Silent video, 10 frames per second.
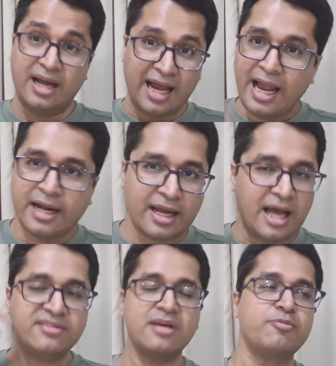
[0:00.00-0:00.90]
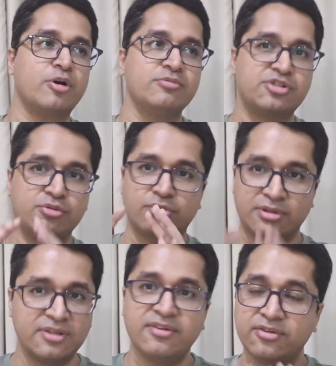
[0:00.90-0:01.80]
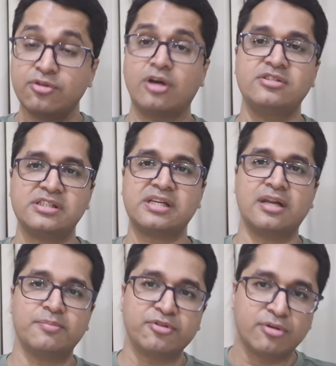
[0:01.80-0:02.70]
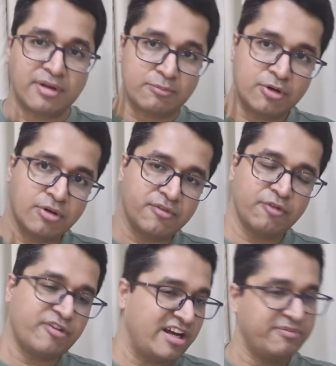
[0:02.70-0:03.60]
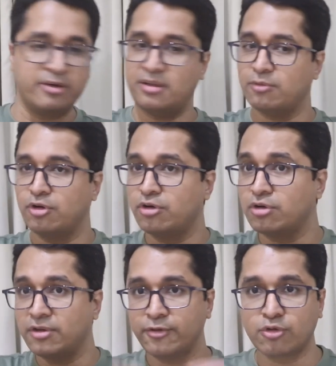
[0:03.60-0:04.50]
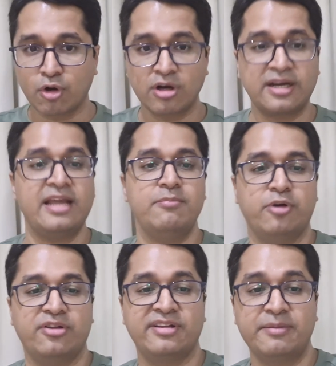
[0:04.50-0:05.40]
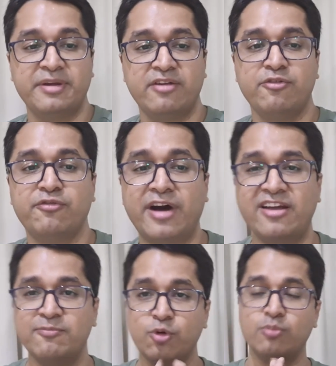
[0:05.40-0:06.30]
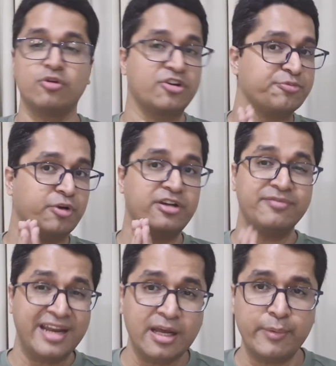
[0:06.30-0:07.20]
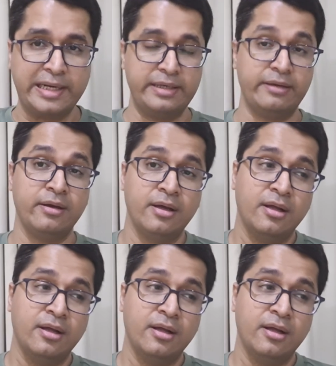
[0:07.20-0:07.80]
And as I promised you, this is not just an episode where I'm going to give you 5 points, I'm going to give you a total 10 points. Let me give you 5 more bonus points very quickly.